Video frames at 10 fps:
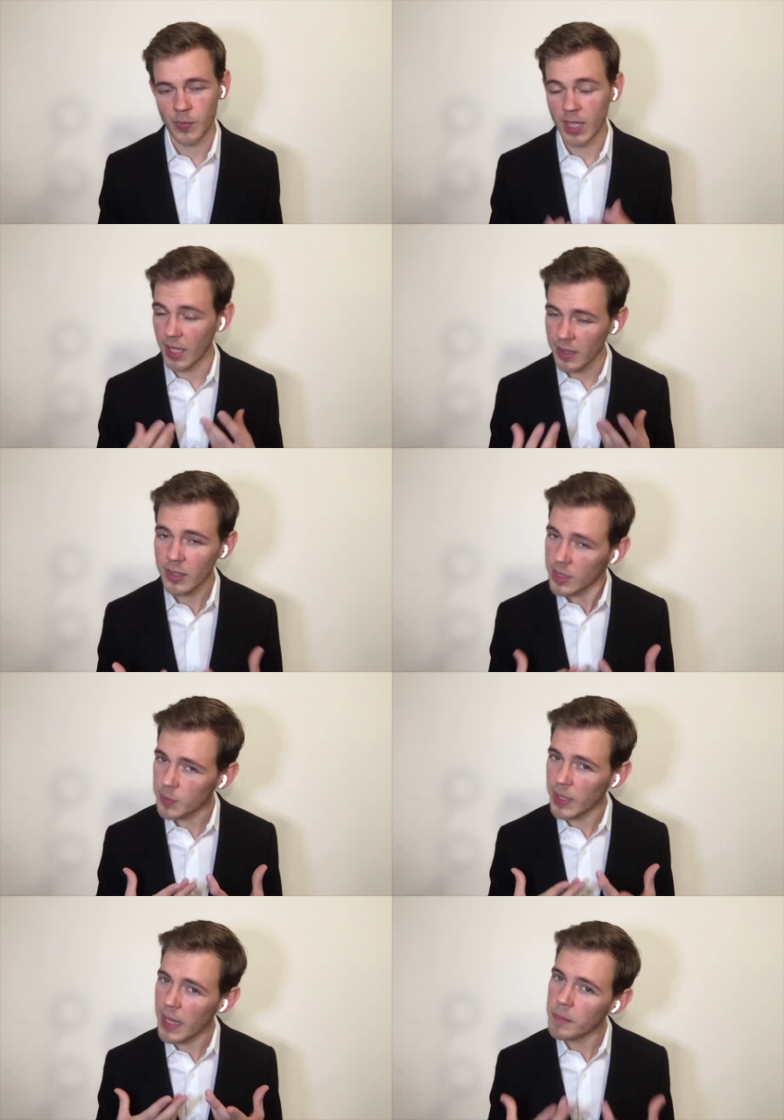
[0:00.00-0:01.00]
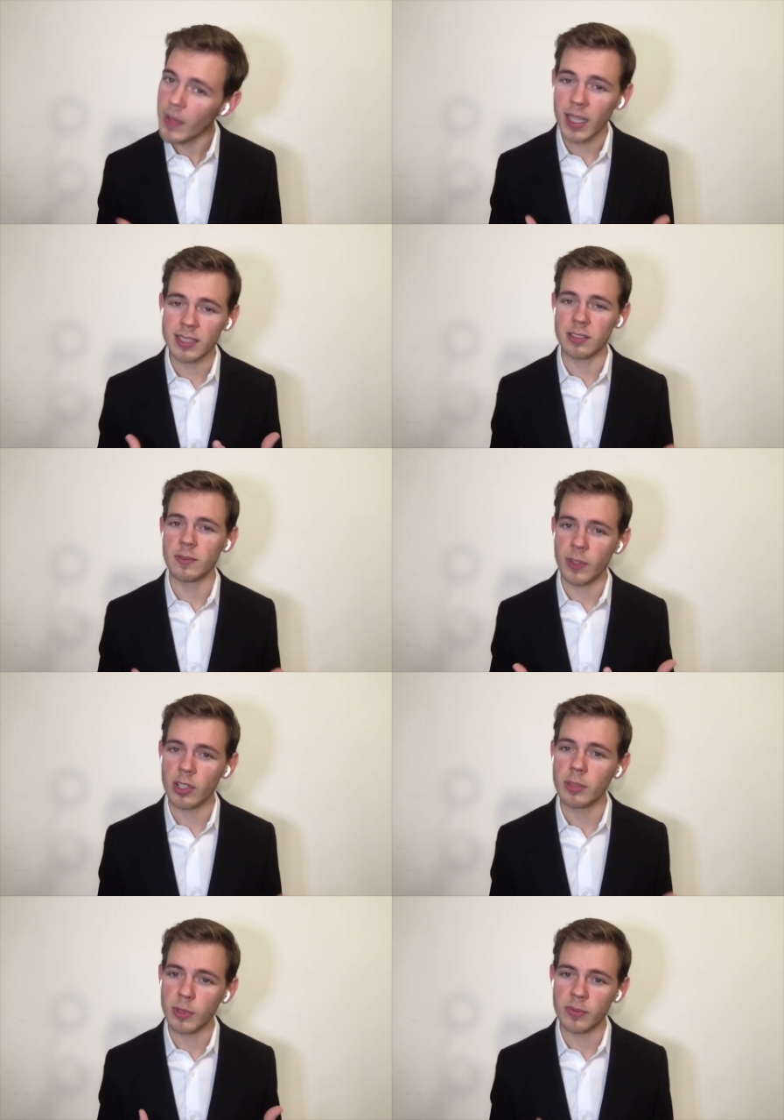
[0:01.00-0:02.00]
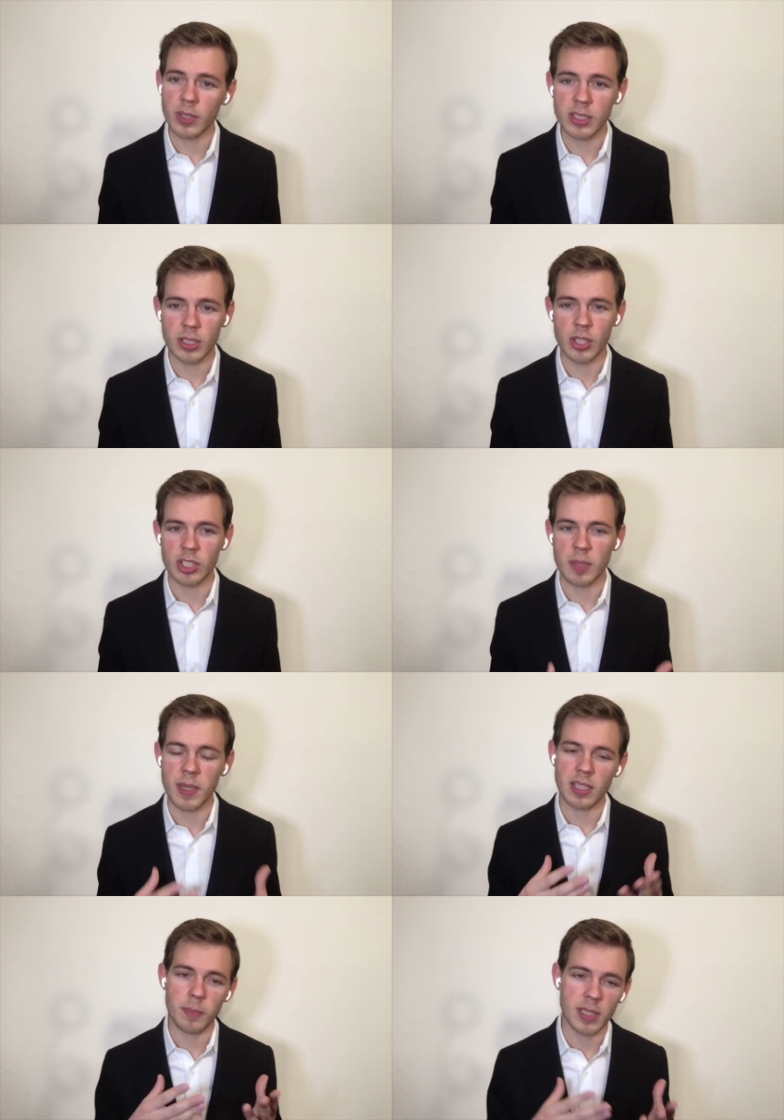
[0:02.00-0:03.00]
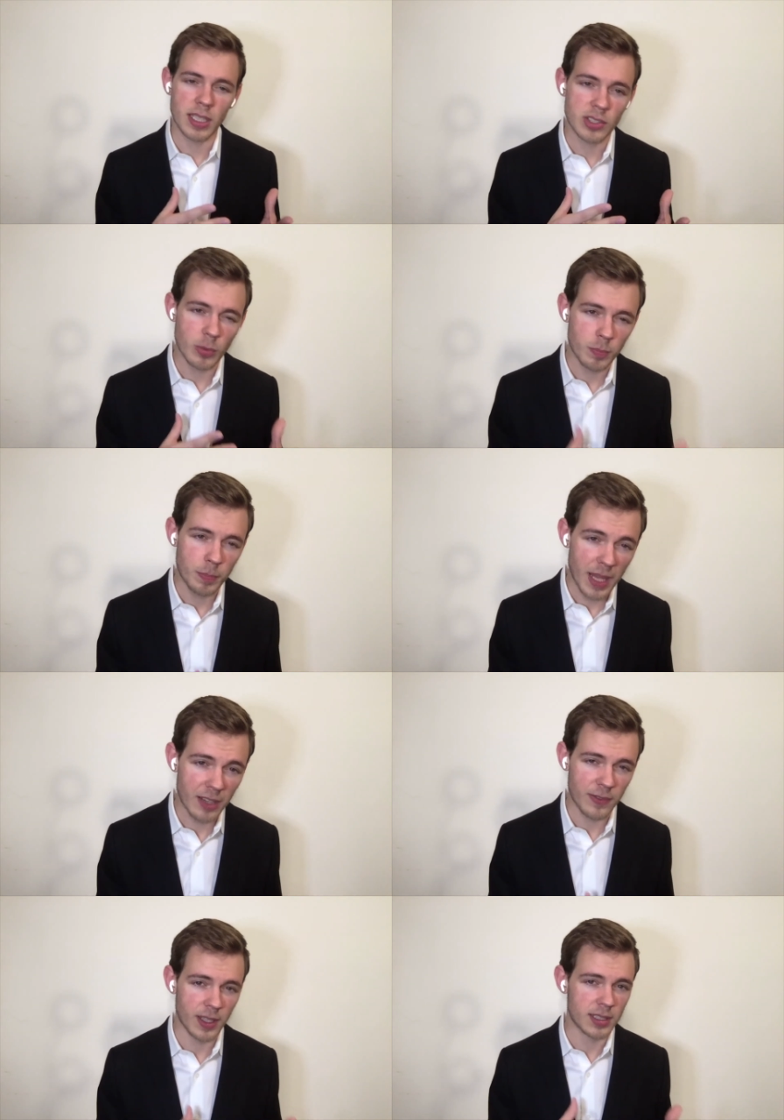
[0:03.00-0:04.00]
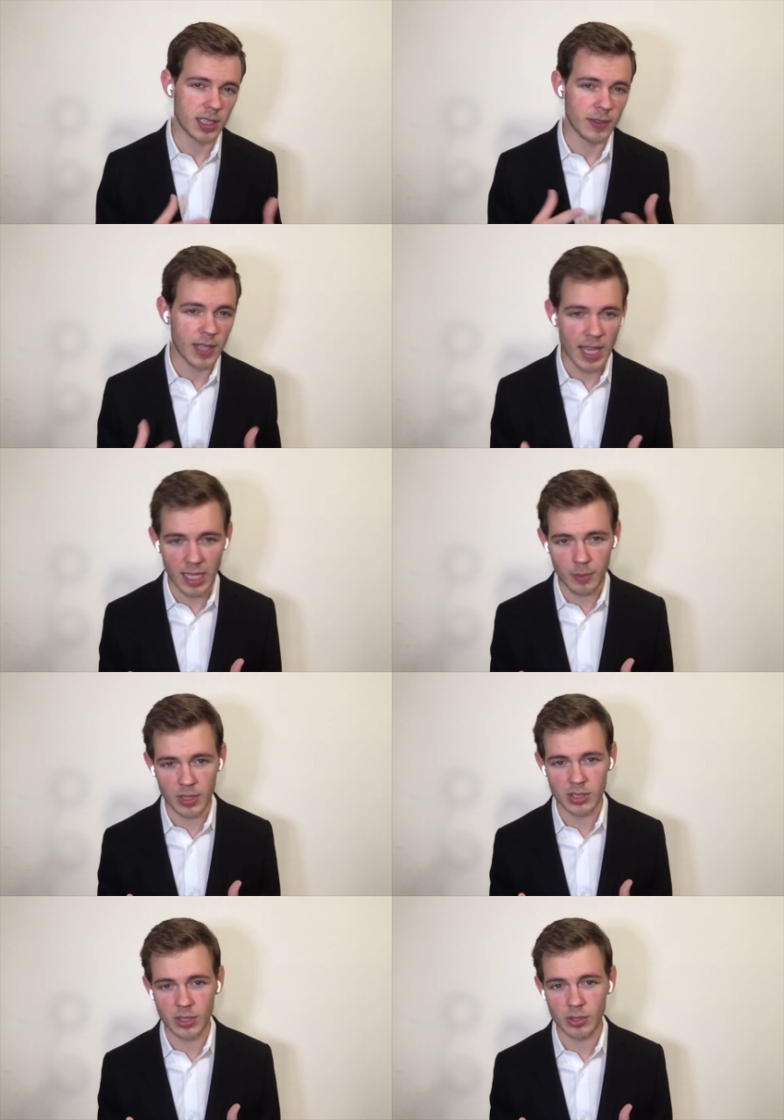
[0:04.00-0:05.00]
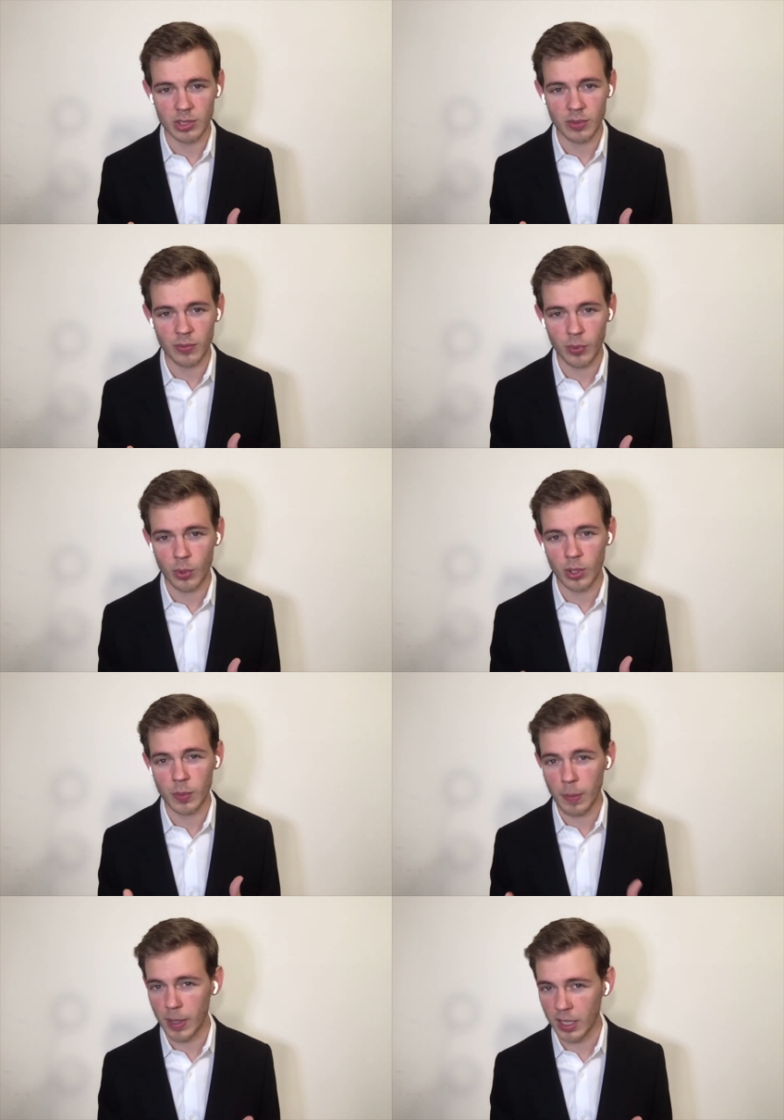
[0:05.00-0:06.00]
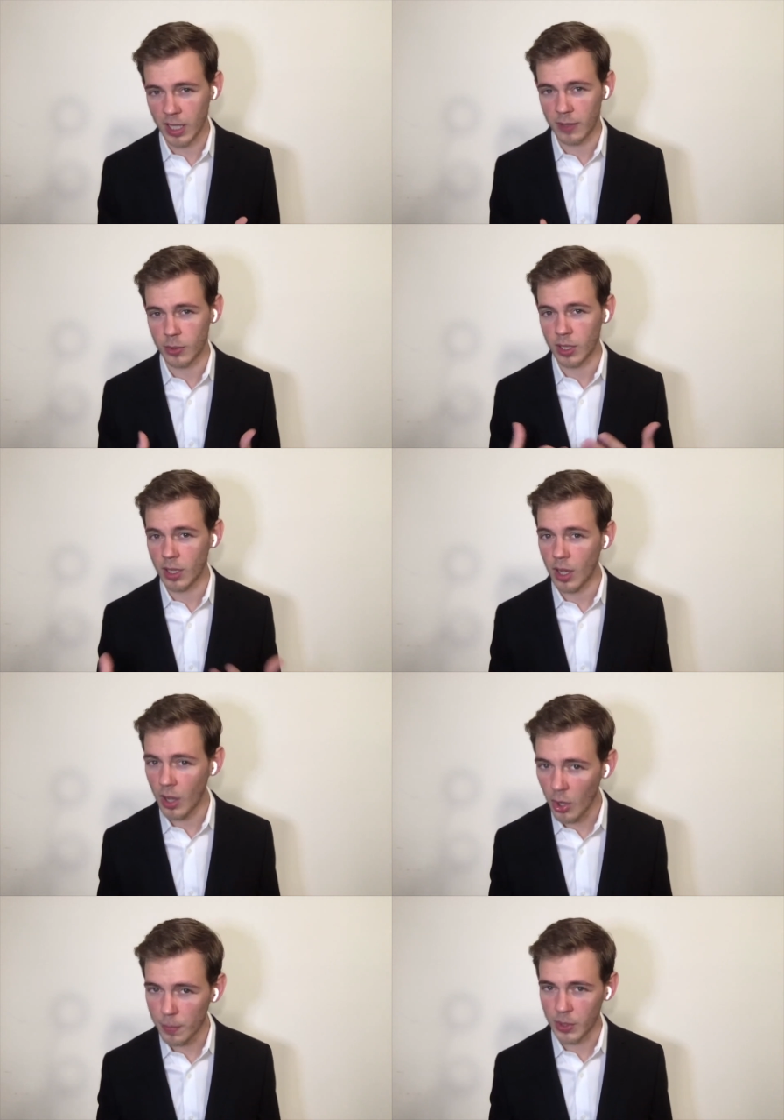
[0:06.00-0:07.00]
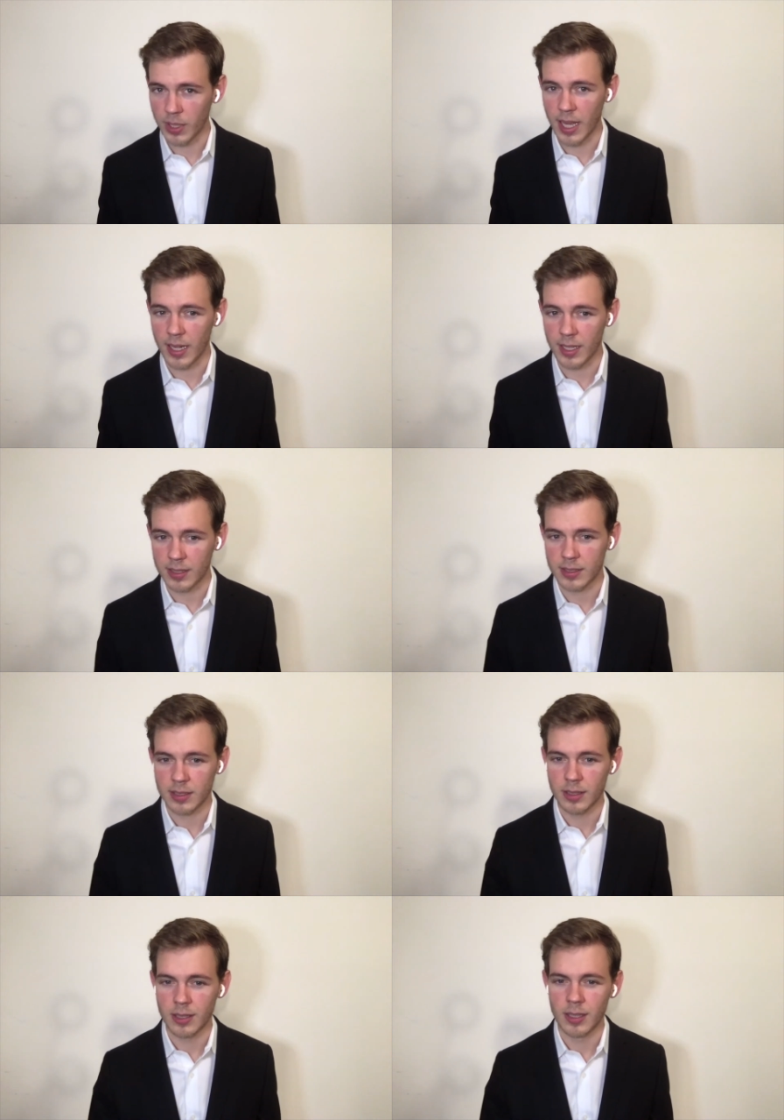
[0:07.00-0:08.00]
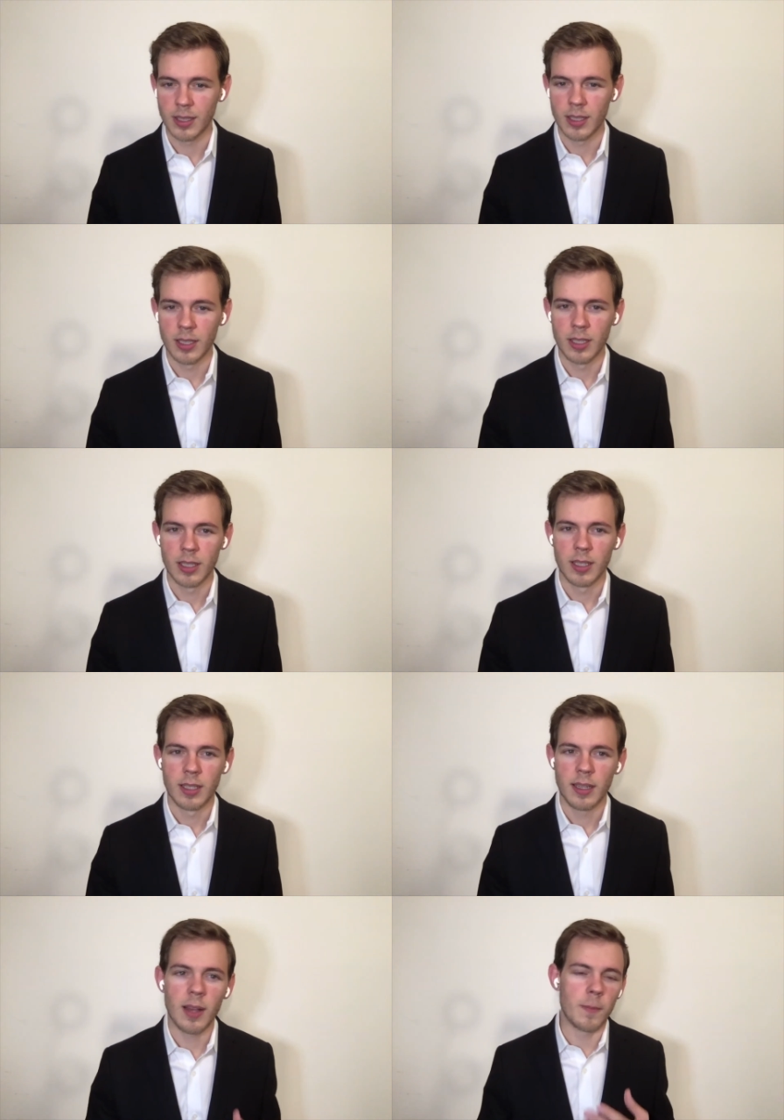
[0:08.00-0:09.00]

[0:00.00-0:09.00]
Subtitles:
And there has been a massive volume of research about the potential benefits of cannabis use for recovering opioid addicts. Now,